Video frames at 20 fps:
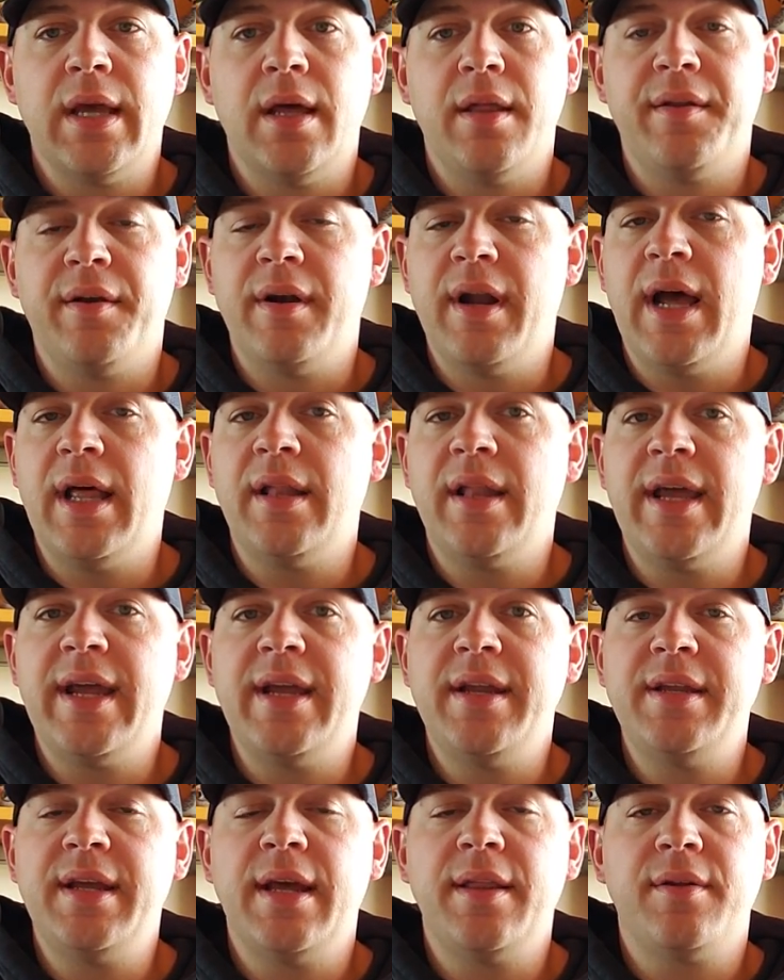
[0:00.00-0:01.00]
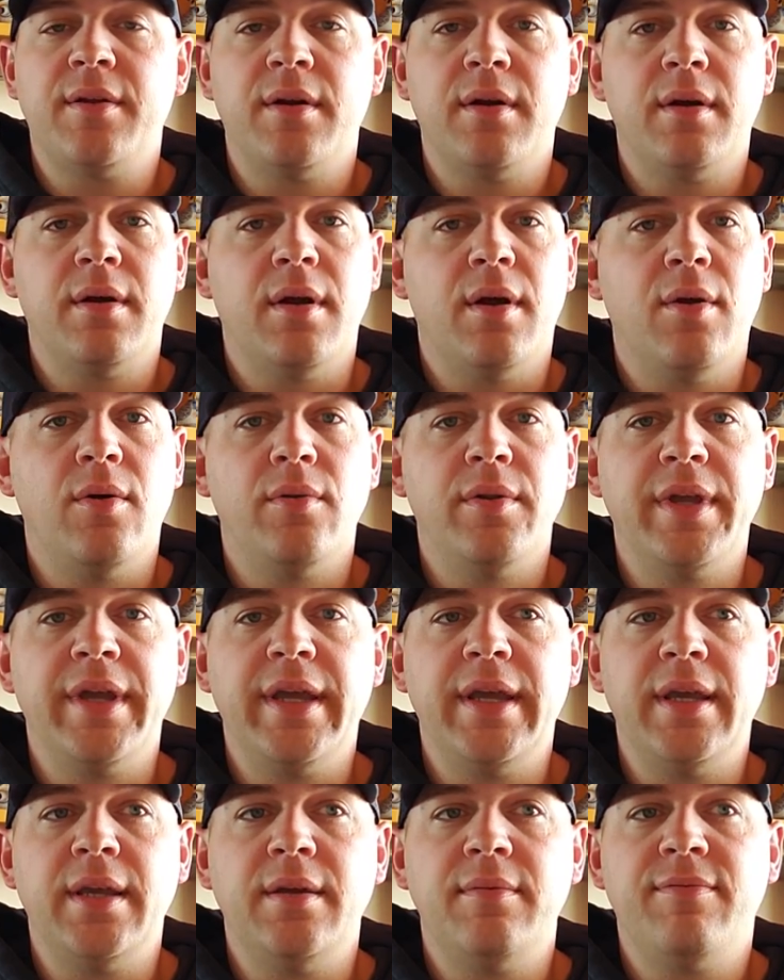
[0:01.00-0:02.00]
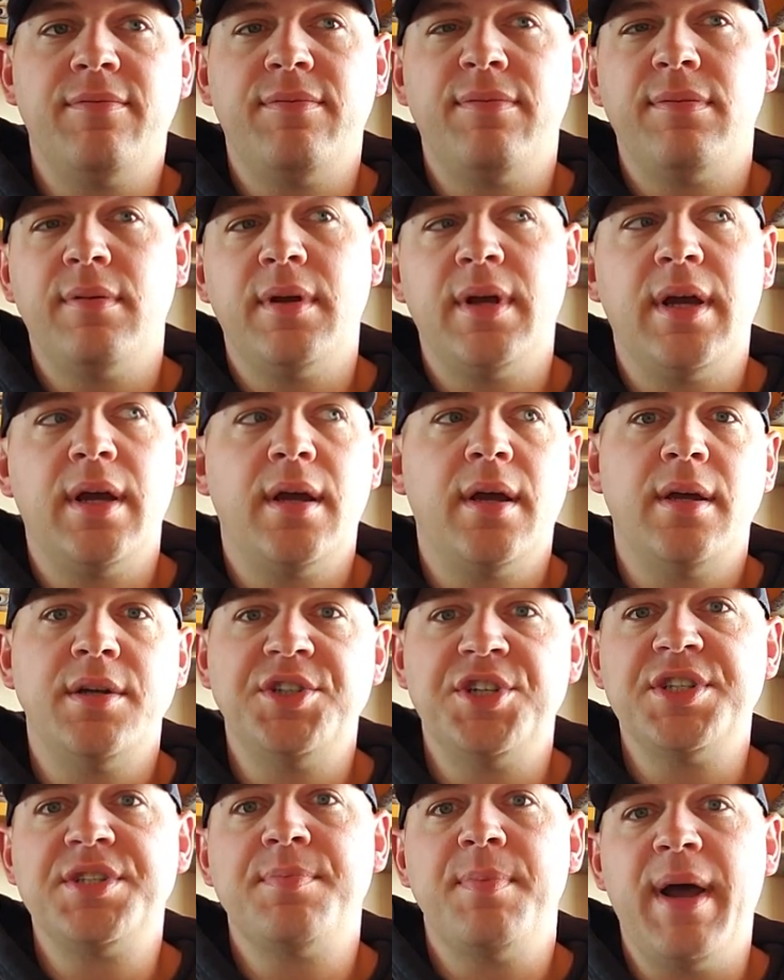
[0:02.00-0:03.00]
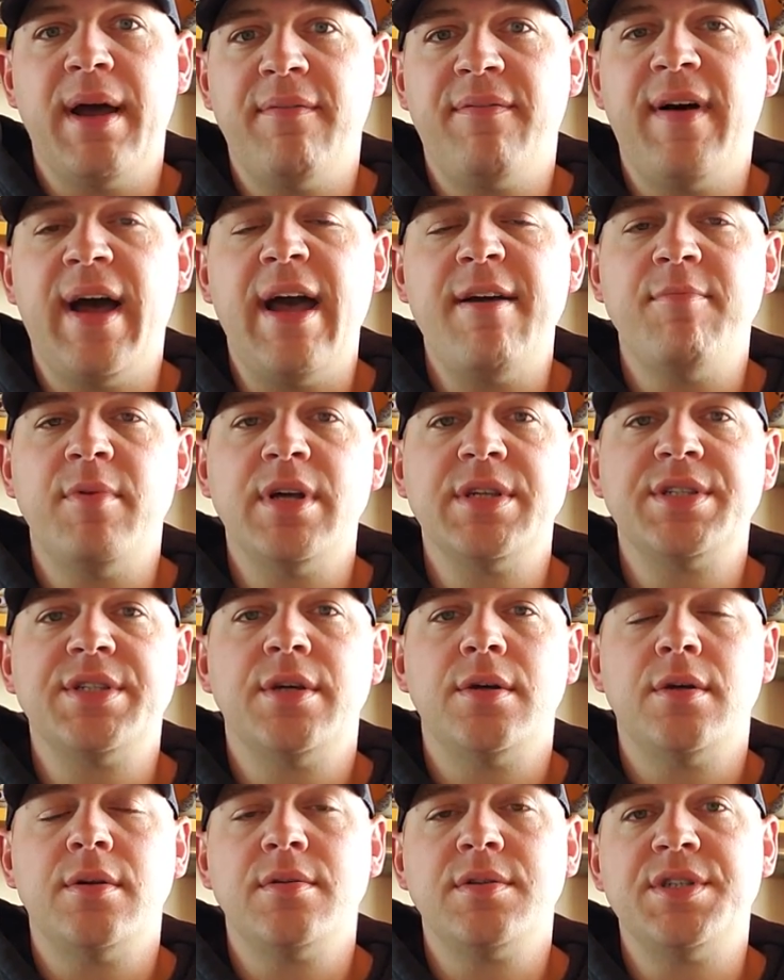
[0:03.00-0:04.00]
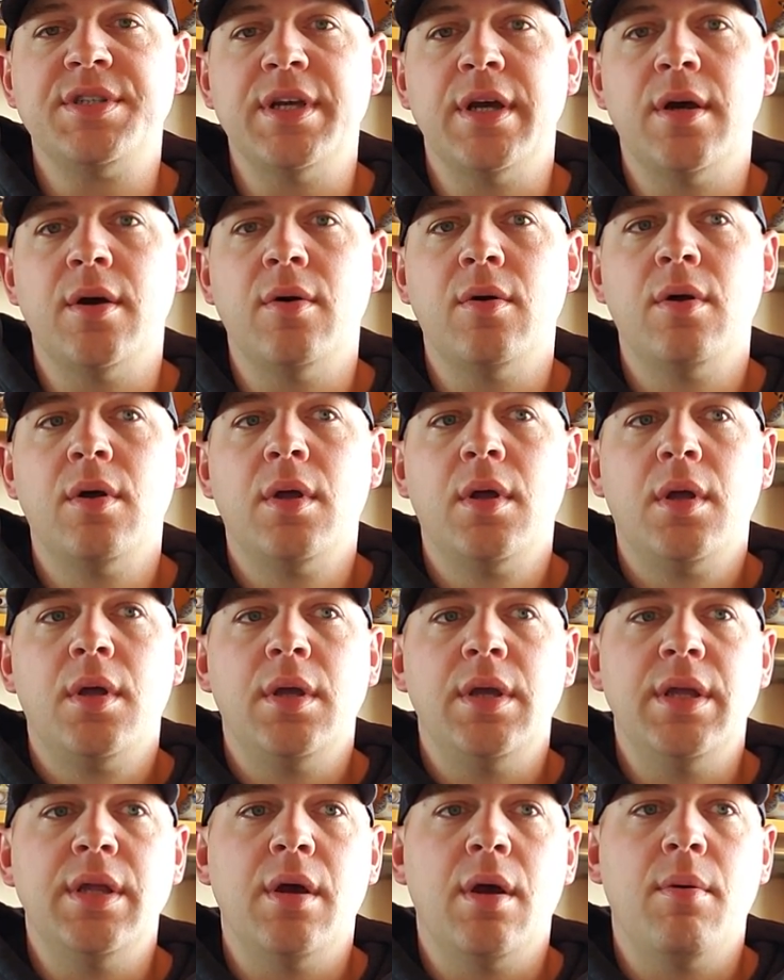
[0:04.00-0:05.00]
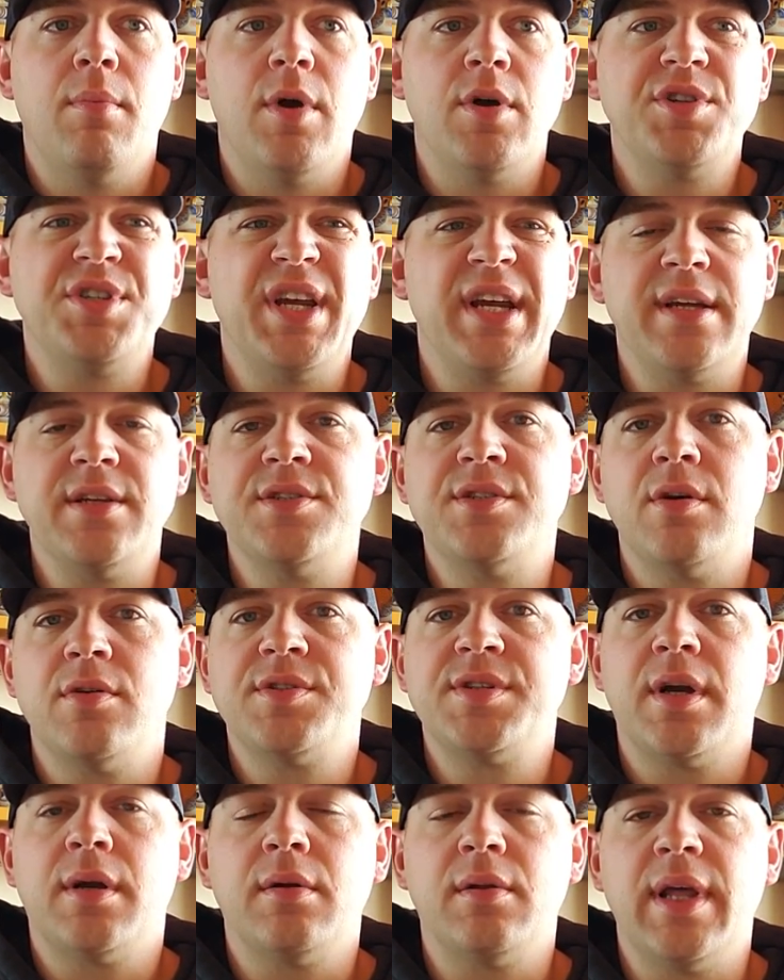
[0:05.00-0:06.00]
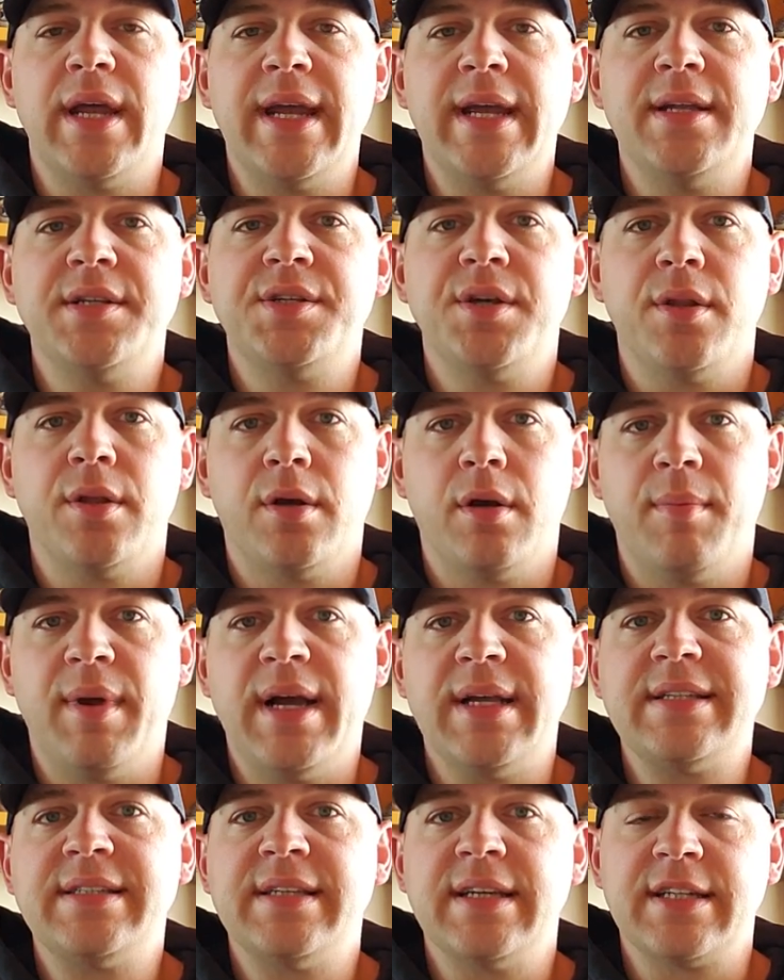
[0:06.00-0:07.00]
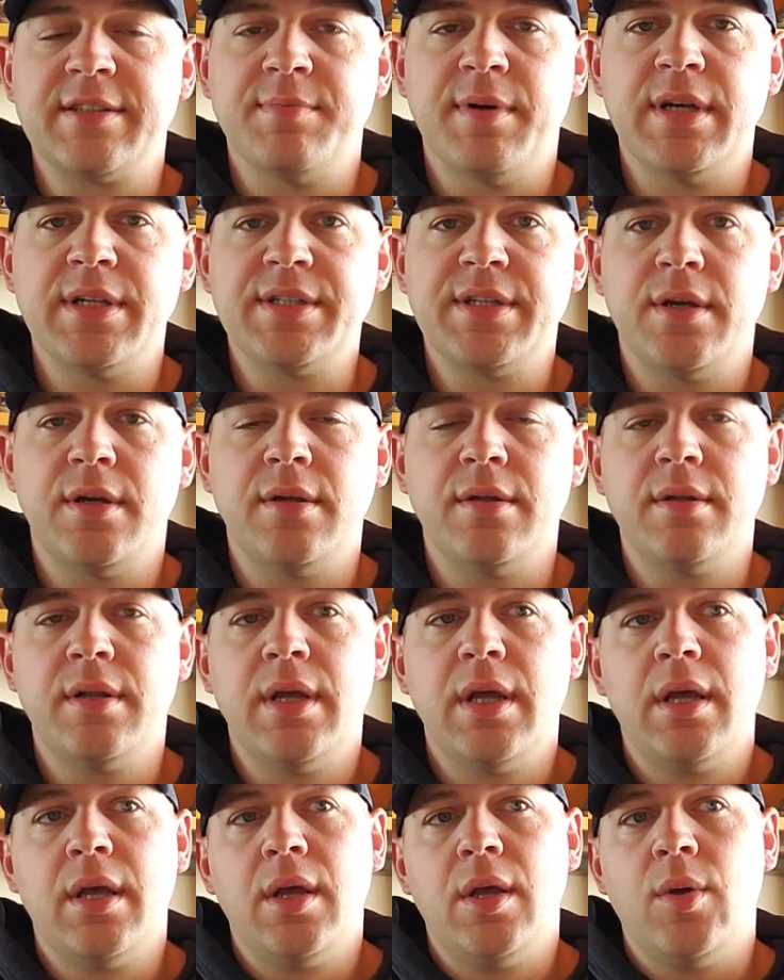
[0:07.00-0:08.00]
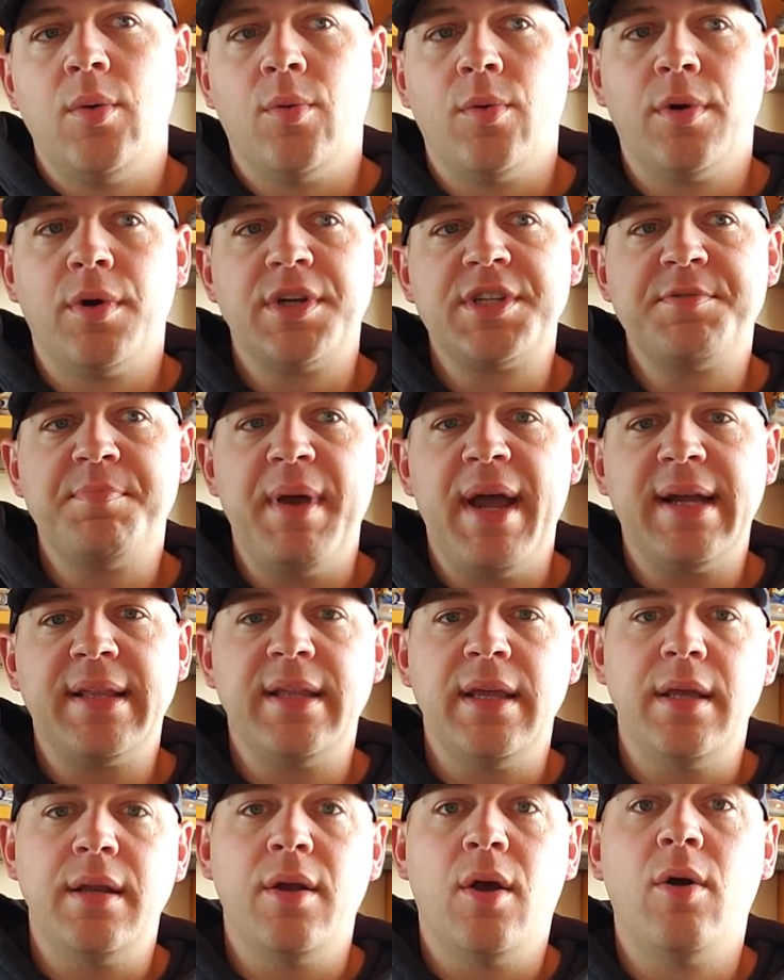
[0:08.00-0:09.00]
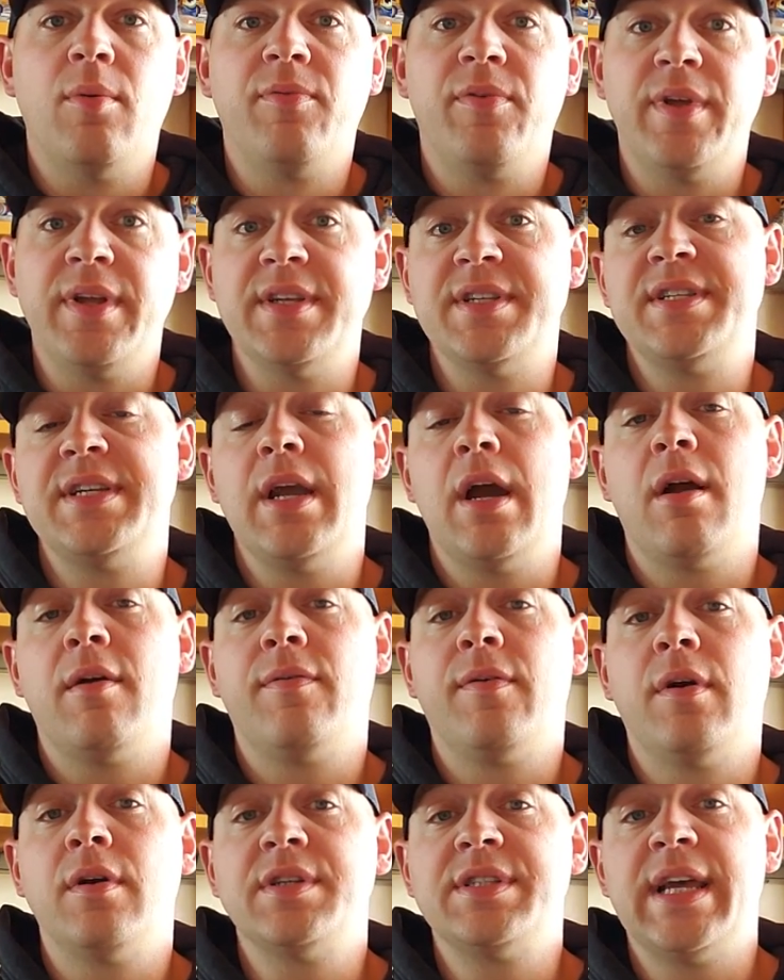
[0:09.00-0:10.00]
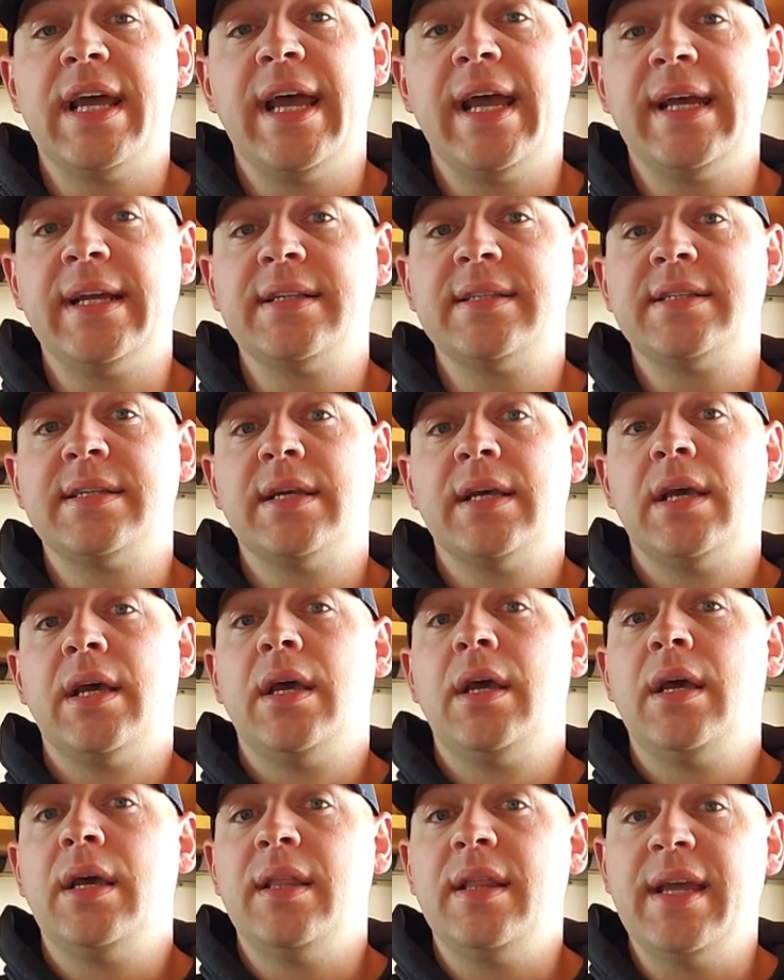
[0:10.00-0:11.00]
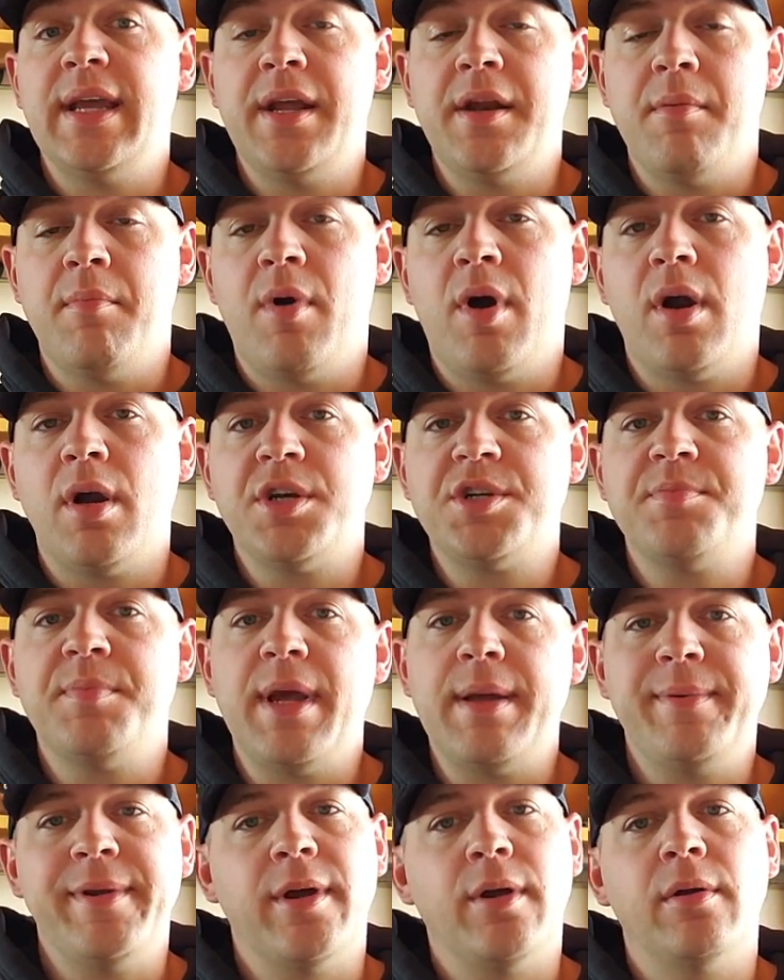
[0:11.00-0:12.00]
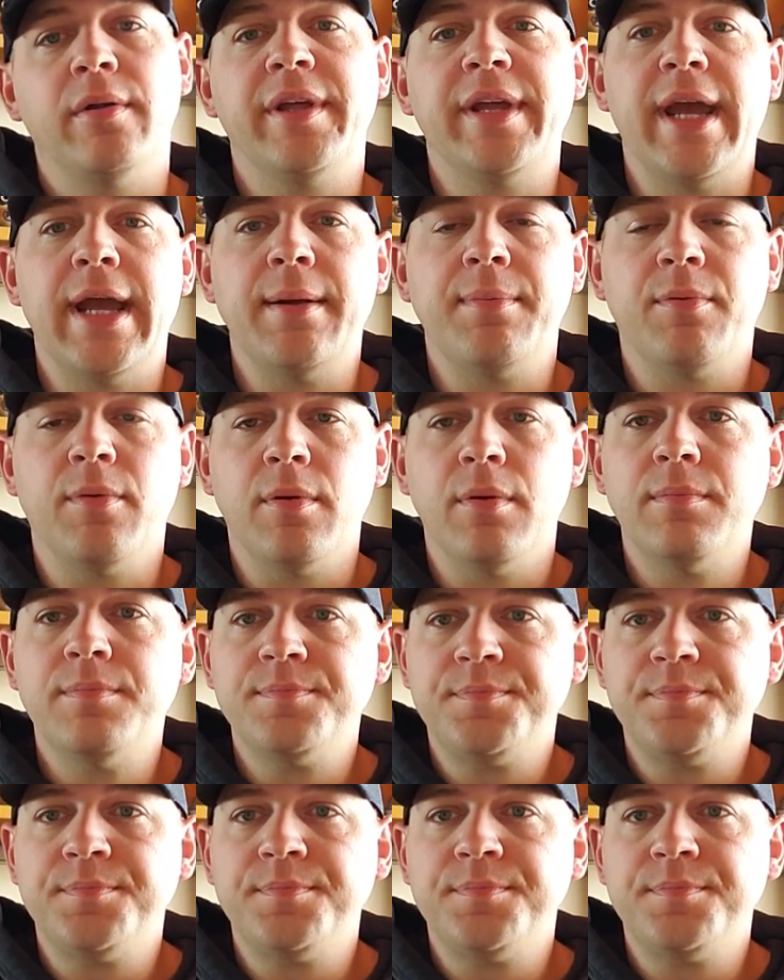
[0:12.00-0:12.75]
They're not laying yet. They're only just about 5 months old. So, most chickens don't start laying until they're about 6 months old. We're expecting, hopefully, to see our first eggs at the end of March, maybe early April.